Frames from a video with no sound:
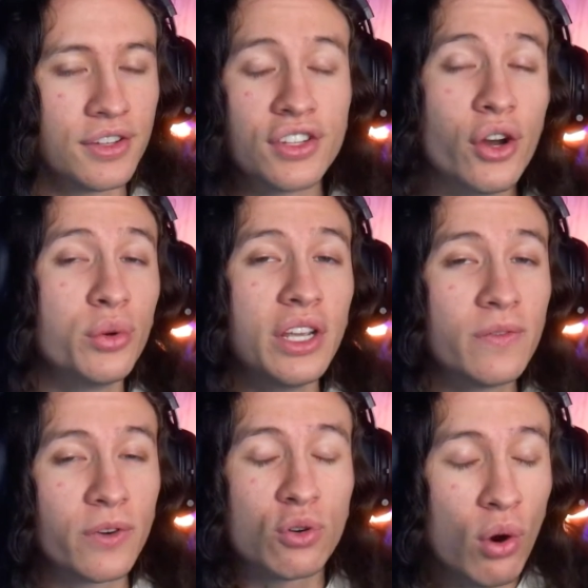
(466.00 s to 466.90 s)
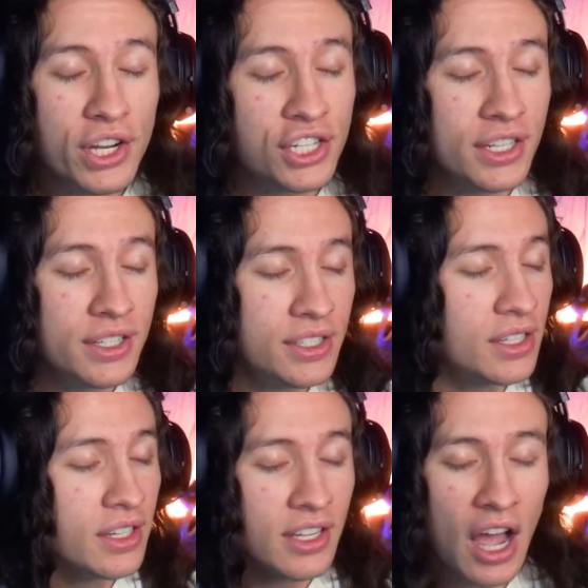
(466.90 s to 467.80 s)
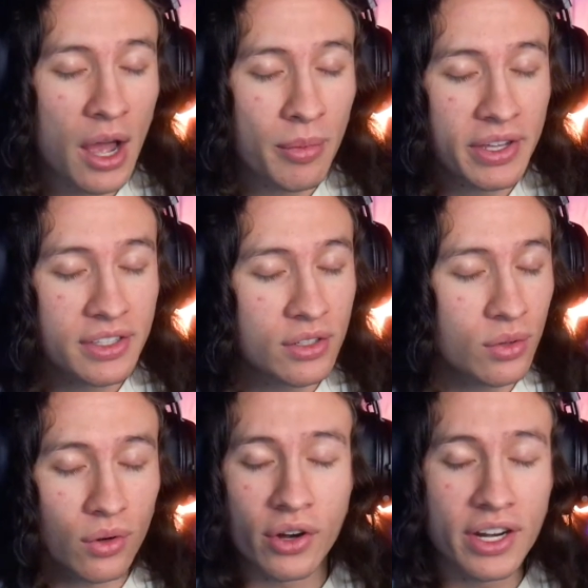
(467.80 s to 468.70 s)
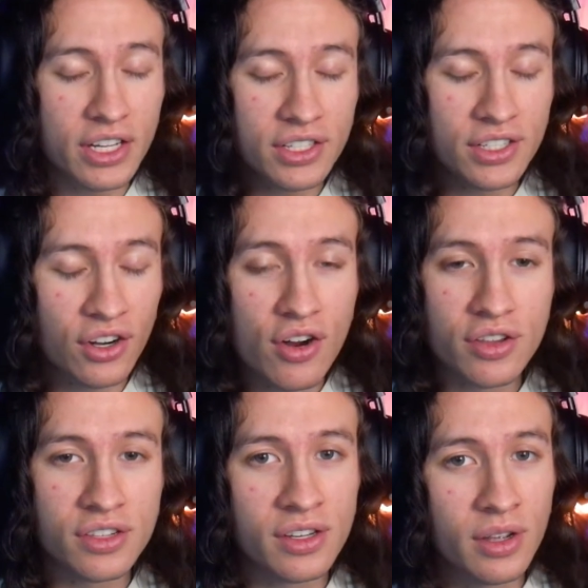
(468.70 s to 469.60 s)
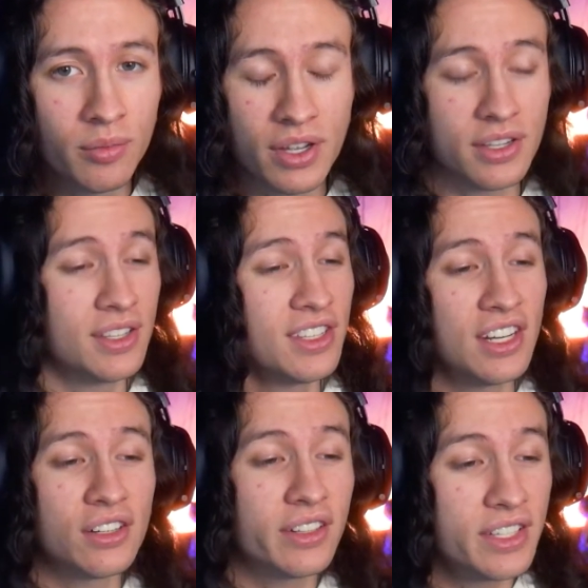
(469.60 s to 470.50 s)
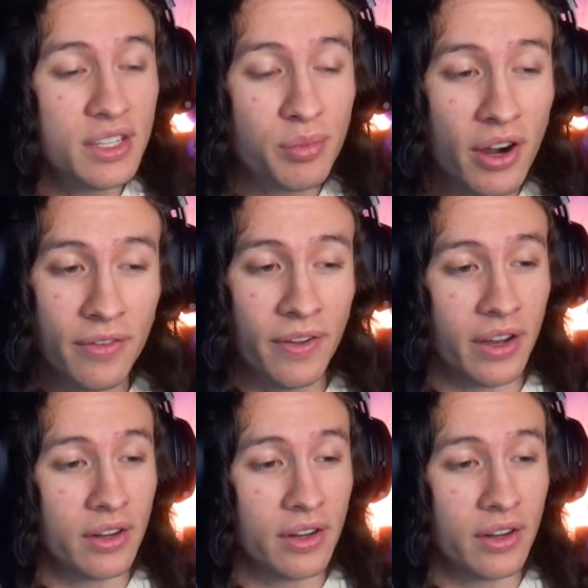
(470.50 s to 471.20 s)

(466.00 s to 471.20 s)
no need for questions, comments, or any concerns, because this tier list is perfect.